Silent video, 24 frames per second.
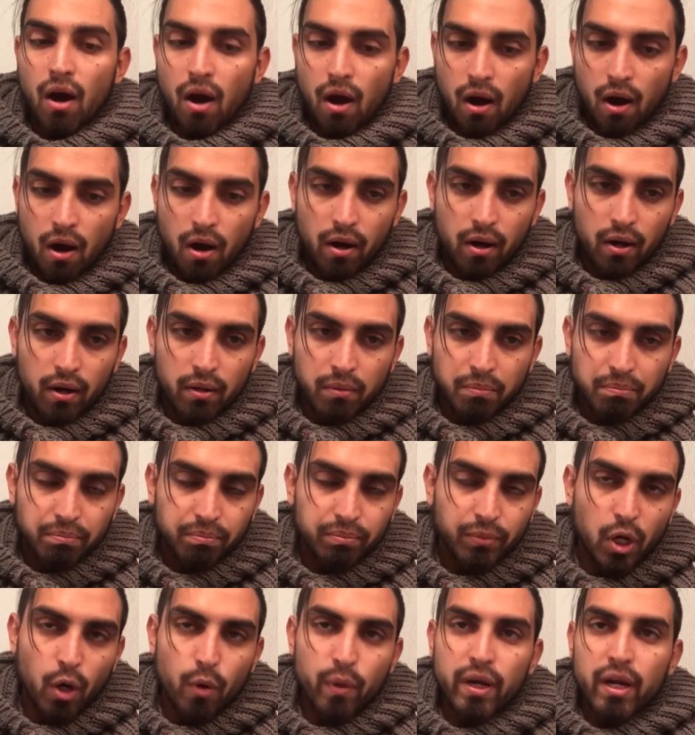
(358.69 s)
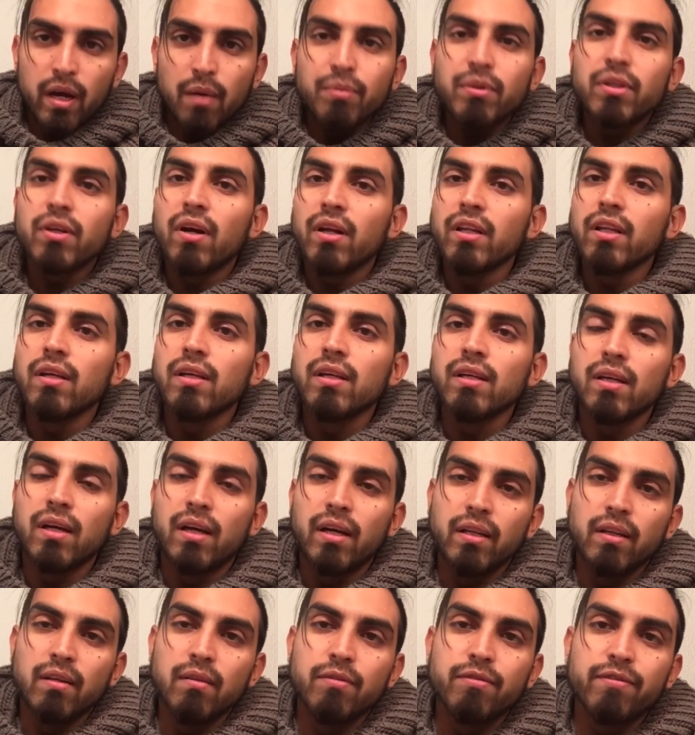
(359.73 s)
are going up there on
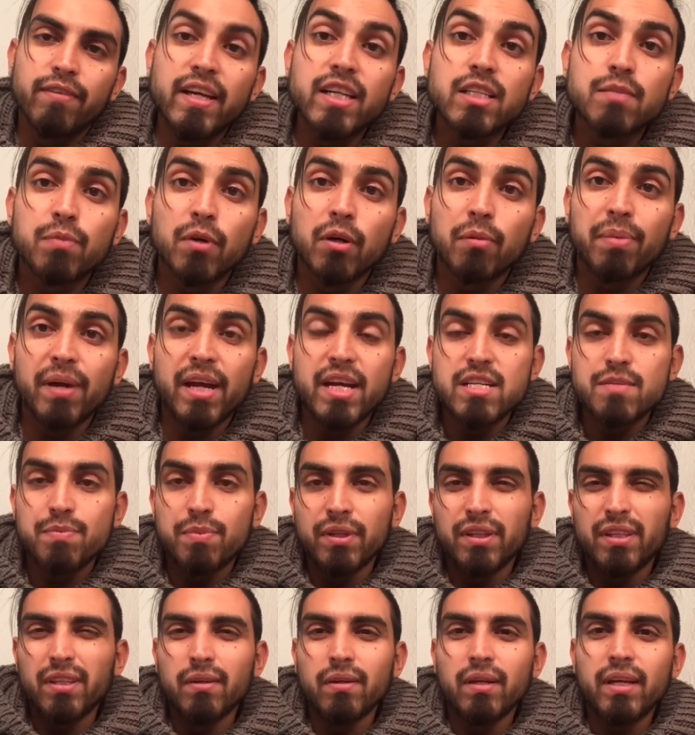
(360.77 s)
the Facebook page, but they're